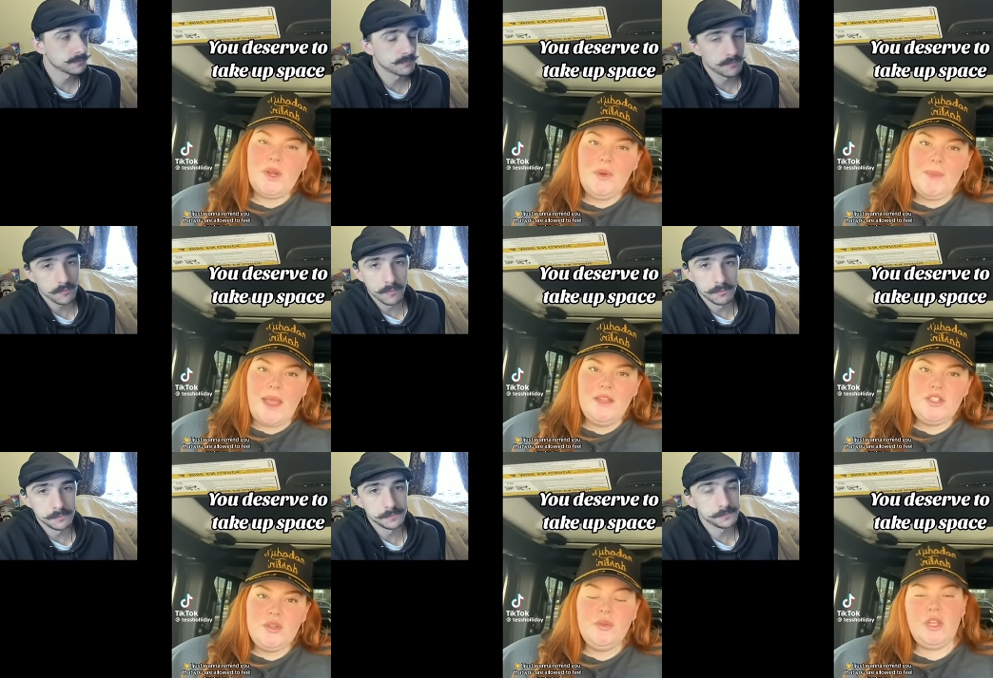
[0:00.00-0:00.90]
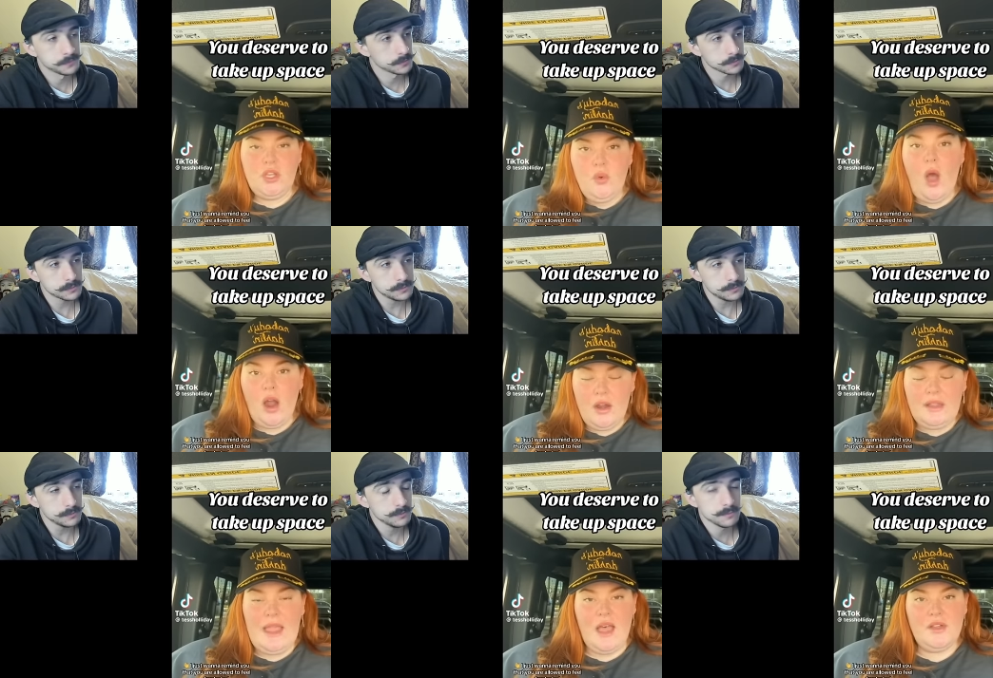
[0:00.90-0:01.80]
Speaker 1: to remind you that you are
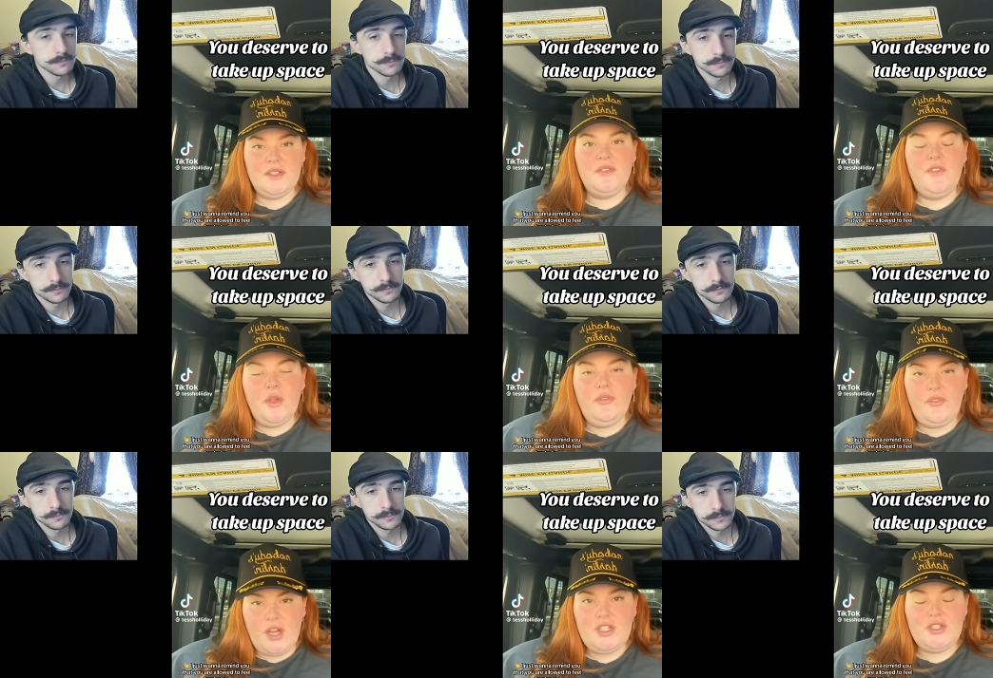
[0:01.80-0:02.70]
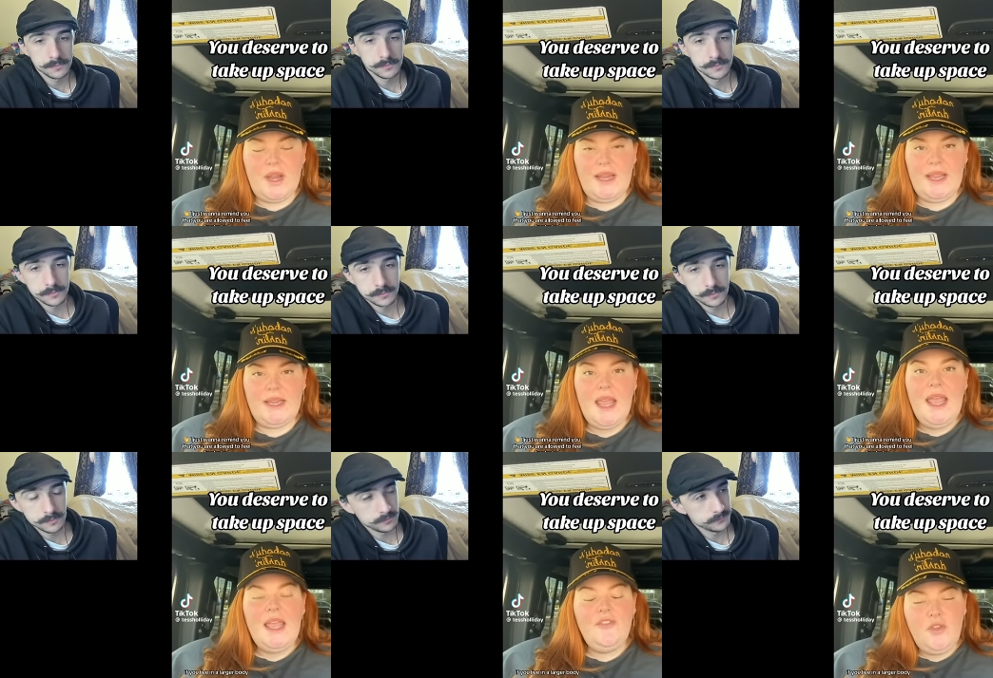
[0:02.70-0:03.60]
allowed to feel frustrated
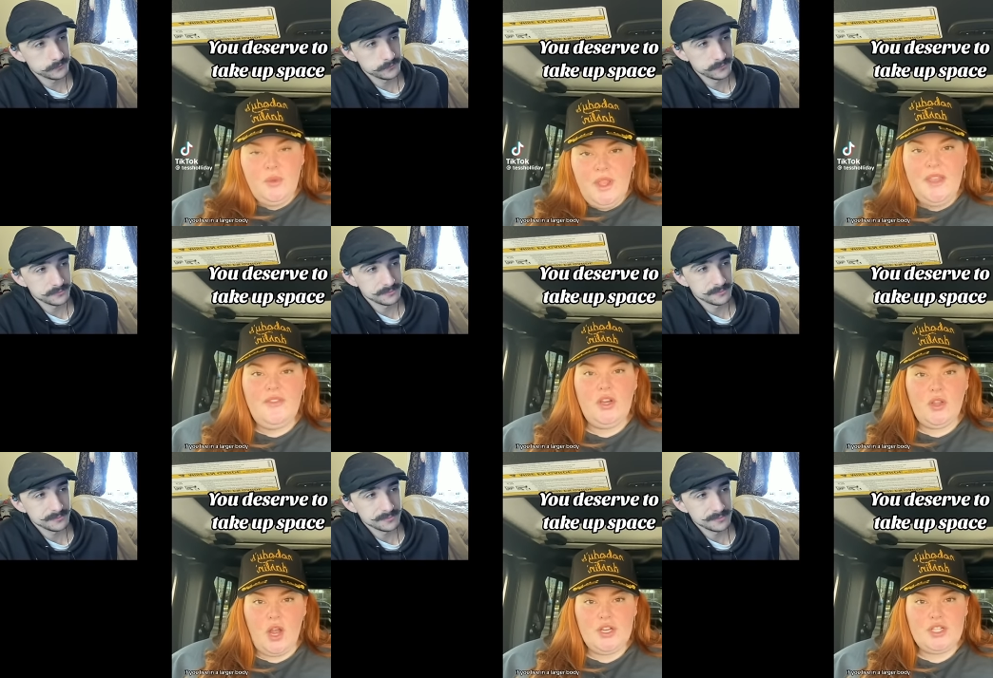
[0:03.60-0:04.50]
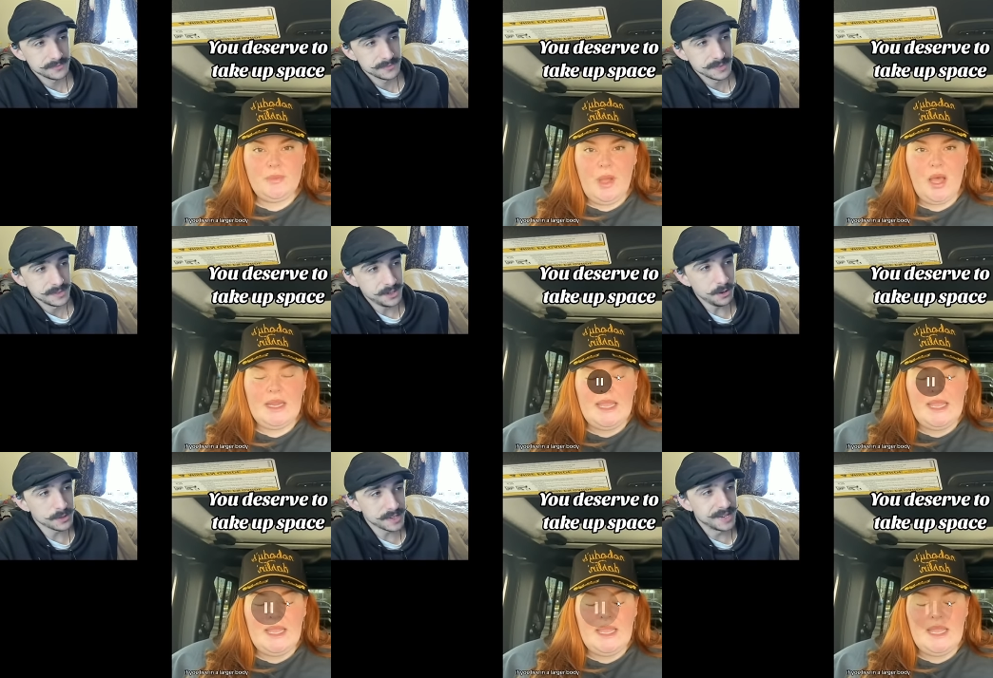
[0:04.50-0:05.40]
if you live in a larger body. You
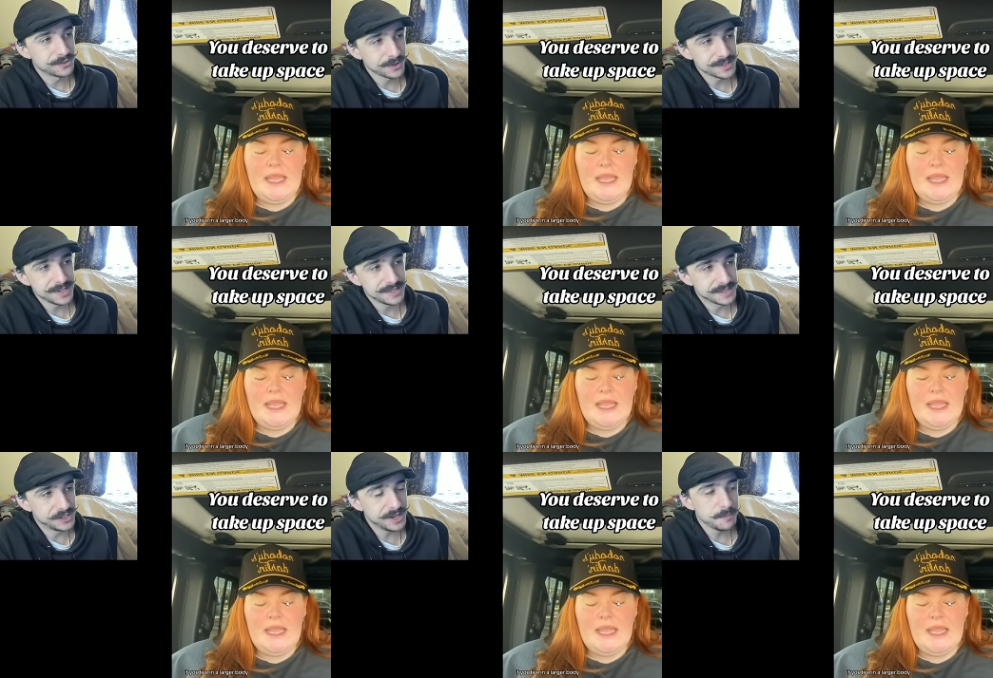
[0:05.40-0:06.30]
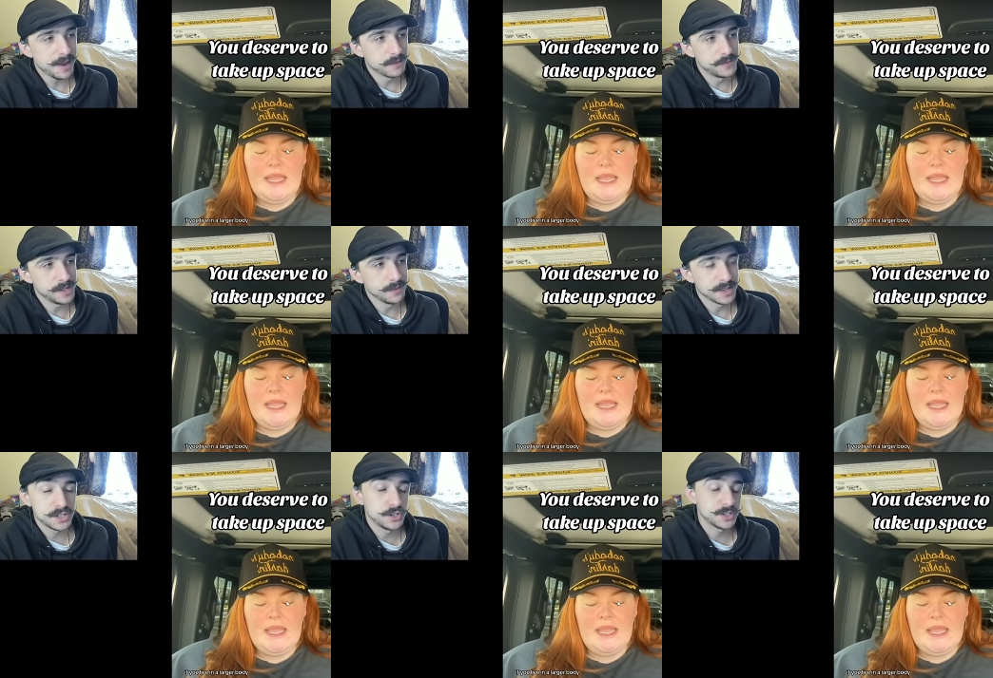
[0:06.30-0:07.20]
know what's
Speaker 2: interesting is that she can make a video
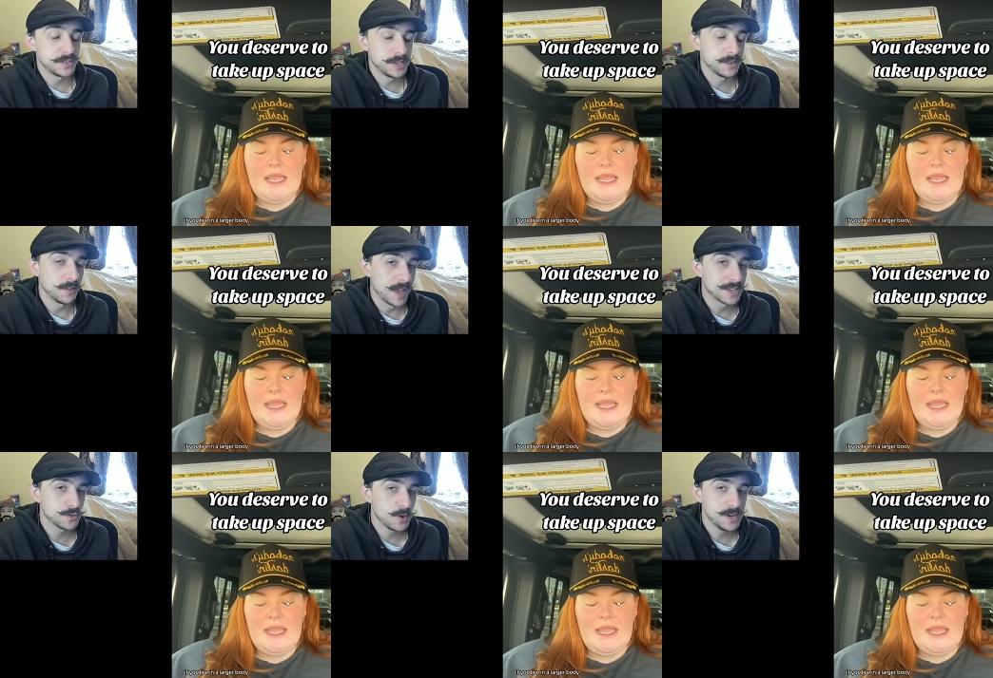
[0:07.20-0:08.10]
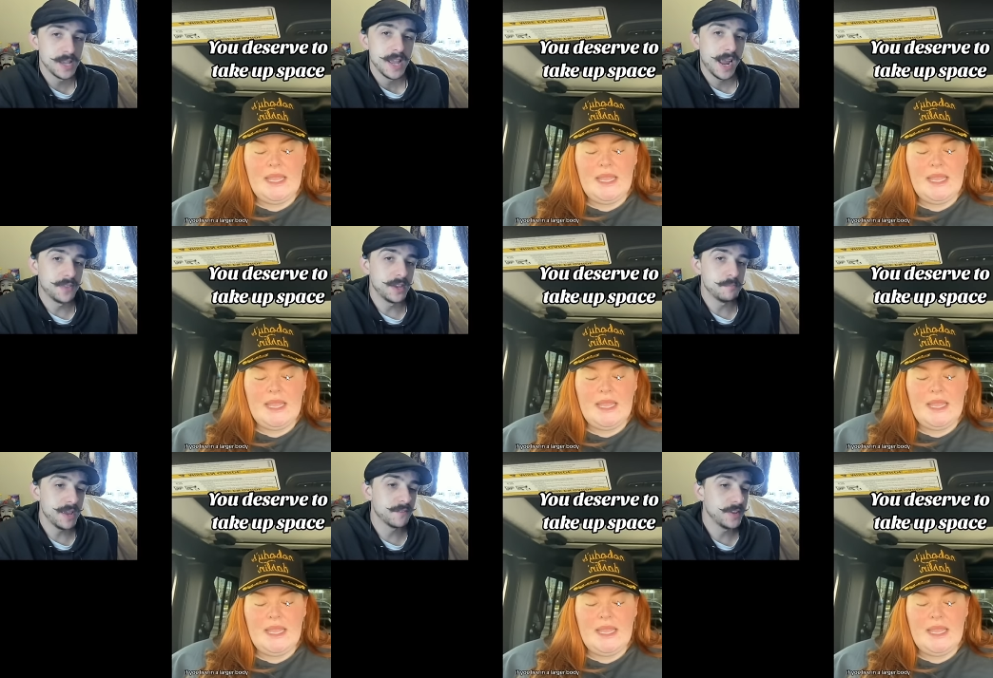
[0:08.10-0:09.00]
like she just did in the last one and
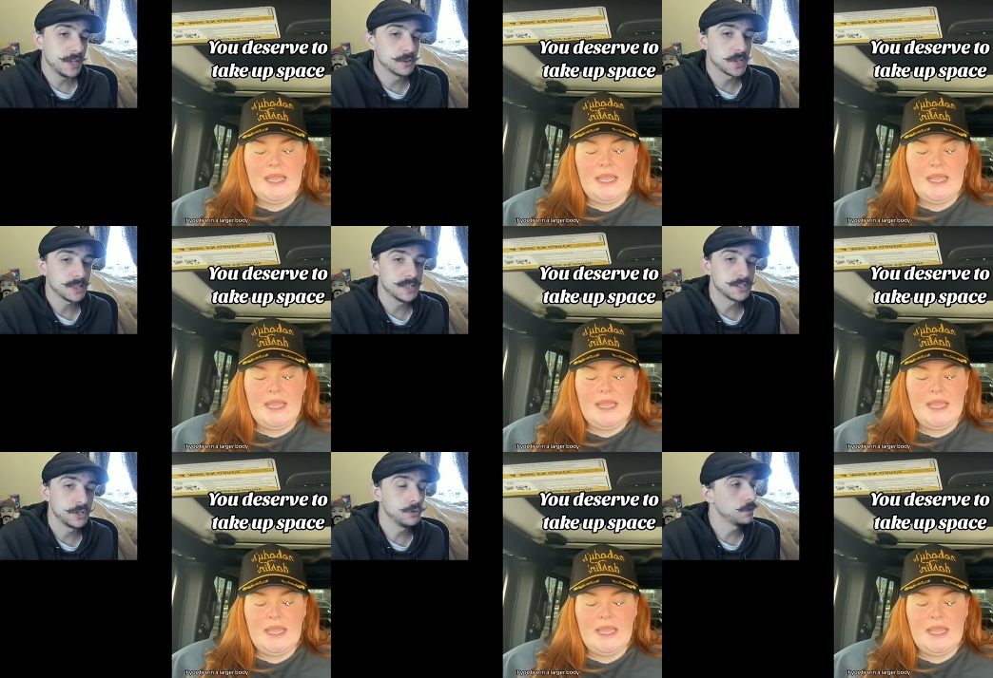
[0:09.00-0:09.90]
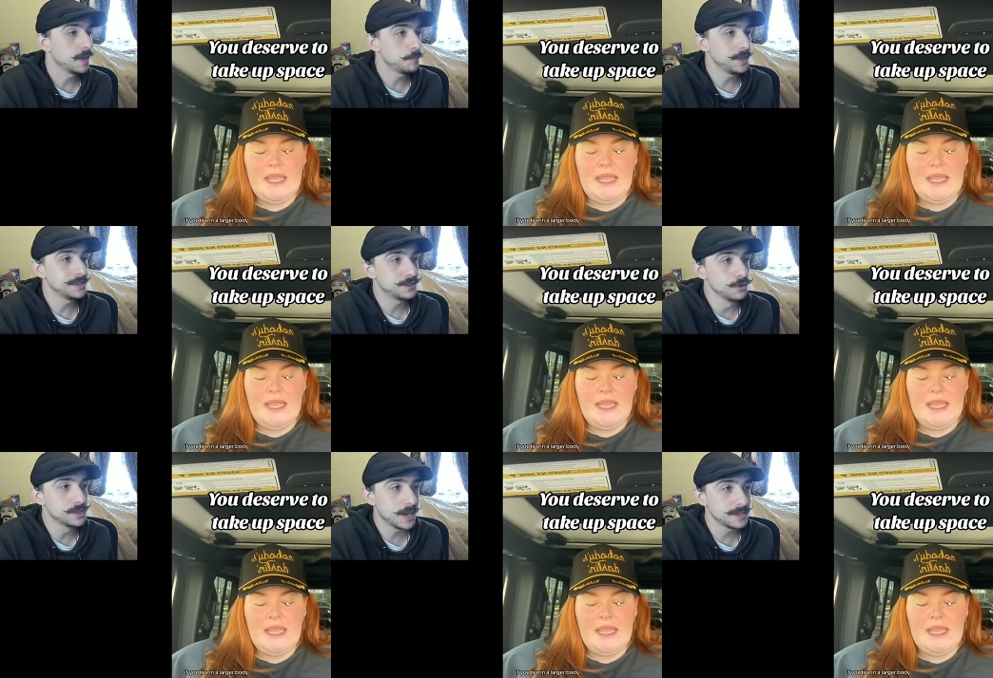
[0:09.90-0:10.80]
then make videos like this too, like playing
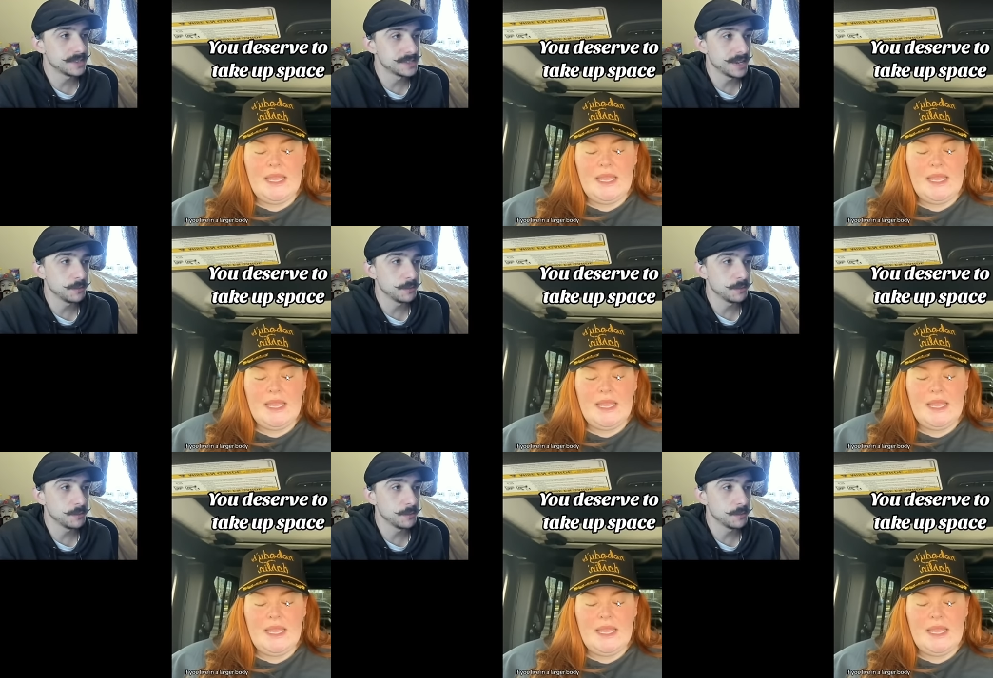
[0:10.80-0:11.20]
two sides of the same